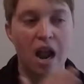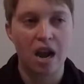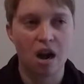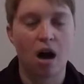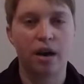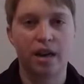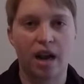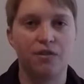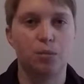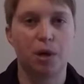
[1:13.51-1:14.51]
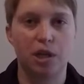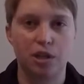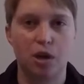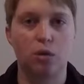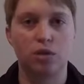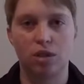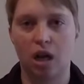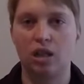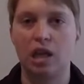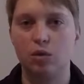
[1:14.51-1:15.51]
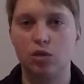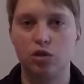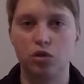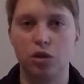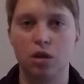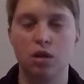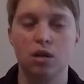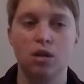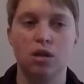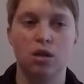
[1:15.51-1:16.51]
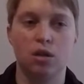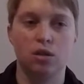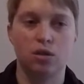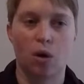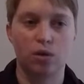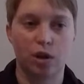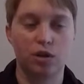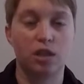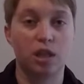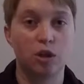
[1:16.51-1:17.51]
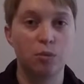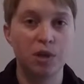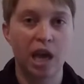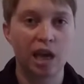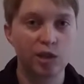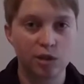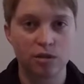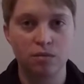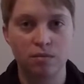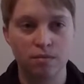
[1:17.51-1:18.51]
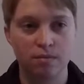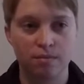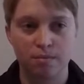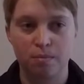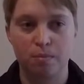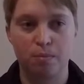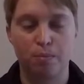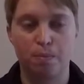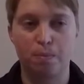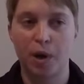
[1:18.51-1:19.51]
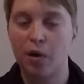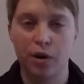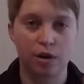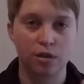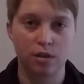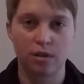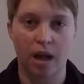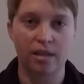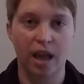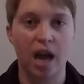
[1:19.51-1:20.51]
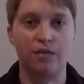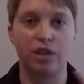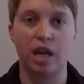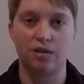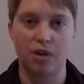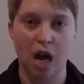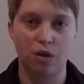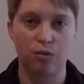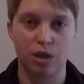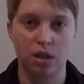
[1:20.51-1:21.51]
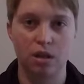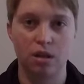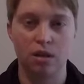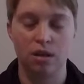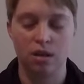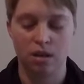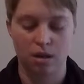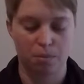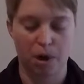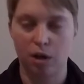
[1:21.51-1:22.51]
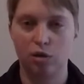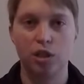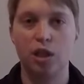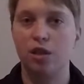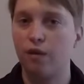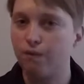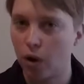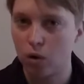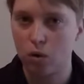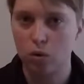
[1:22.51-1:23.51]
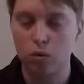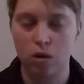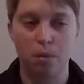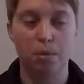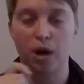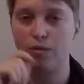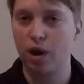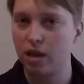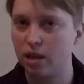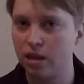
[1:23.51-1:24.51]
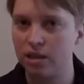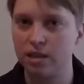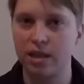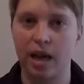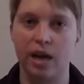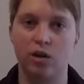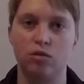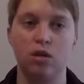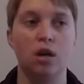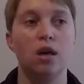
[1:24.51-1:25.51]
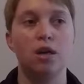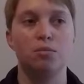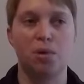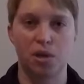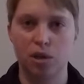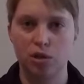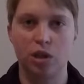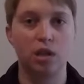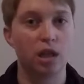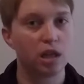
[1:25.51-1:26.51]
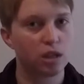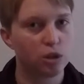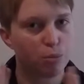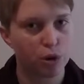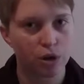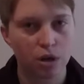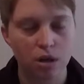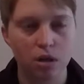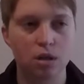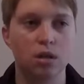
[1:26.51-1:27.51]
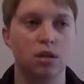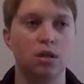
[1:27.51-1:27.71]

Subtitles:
not everybody knows sign language. So there's communication barriers that they have to get around with by using their phone, by writing things down, by using the interpreter